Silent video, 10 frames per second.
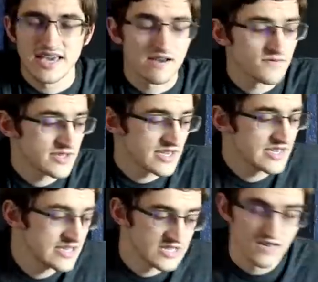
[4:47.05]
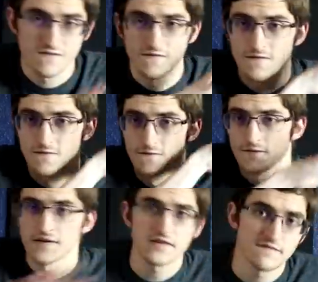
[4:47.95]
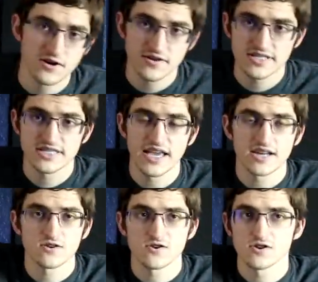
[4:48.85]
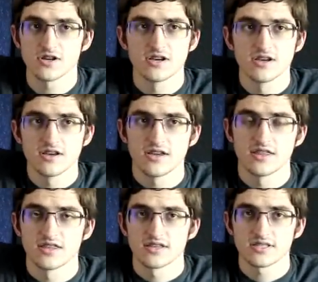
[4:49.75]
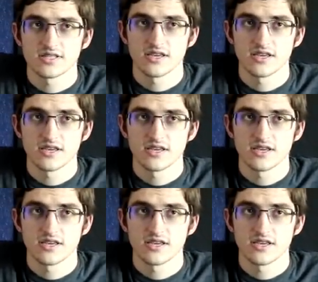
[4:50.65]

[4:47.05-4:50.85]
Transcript: Everything is very, very standard in this.